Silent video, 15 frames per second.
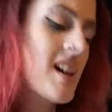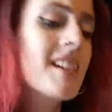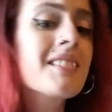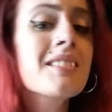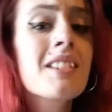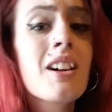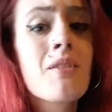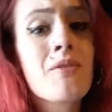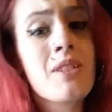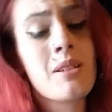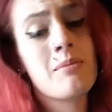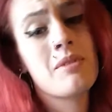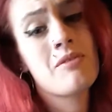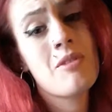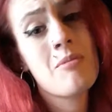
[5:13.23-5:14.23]
I love
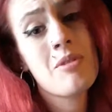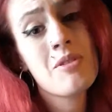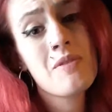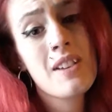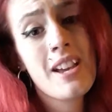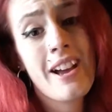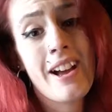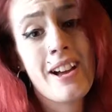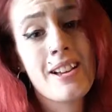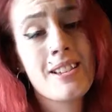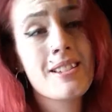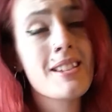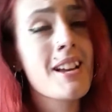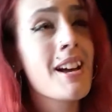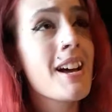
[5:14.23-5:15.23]
them. If a movie
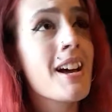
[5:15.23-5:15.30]
has